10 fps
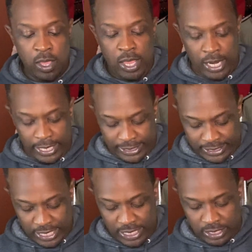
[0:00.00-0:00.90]
And like I
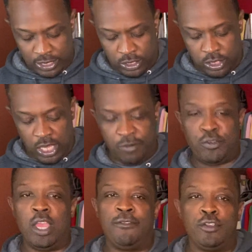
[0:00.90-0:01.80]
said,
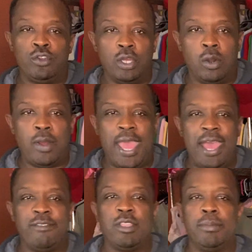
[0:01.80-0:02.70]
if you don't
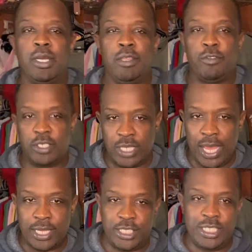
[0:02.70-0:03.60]
have the money for
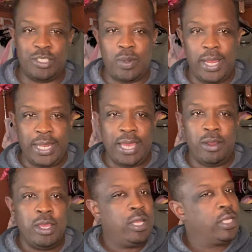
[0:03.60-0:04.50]
sock jigs right now,
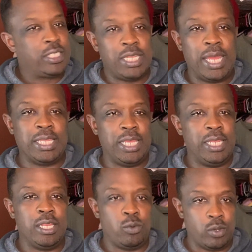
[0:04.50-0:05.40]
it's not the
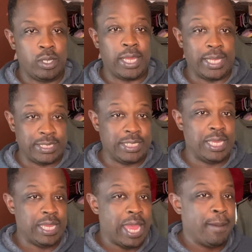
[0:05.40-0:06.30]
end of the world. Like I said, I